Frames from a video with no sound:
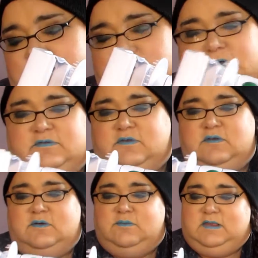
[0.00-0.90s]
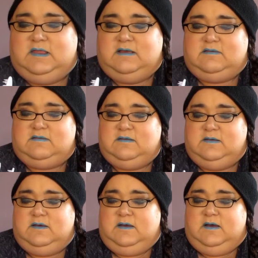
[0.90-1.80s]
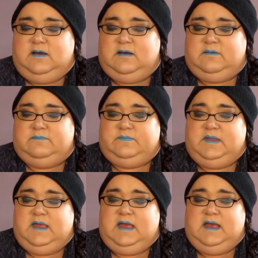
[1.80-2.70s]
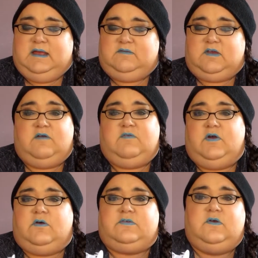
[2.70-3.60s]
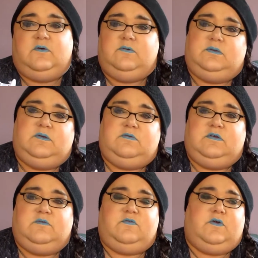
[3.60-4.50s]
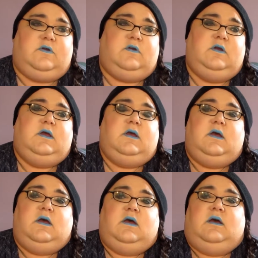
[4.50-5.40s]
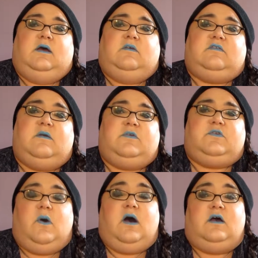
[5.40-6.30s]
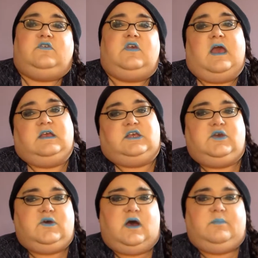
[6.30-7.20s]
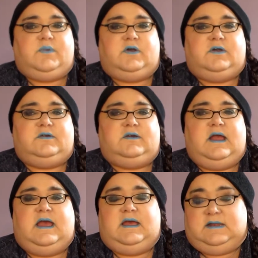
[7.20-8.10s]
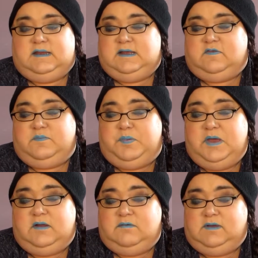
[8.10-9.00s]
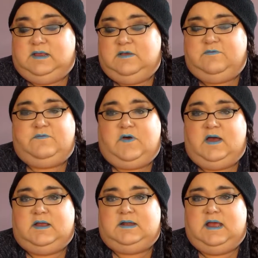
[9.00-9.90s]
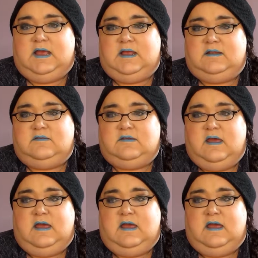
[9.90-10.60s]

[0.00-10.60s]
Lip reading: noodles with this, and I've also used it for summer squash and cucumber, and it's been really fun. And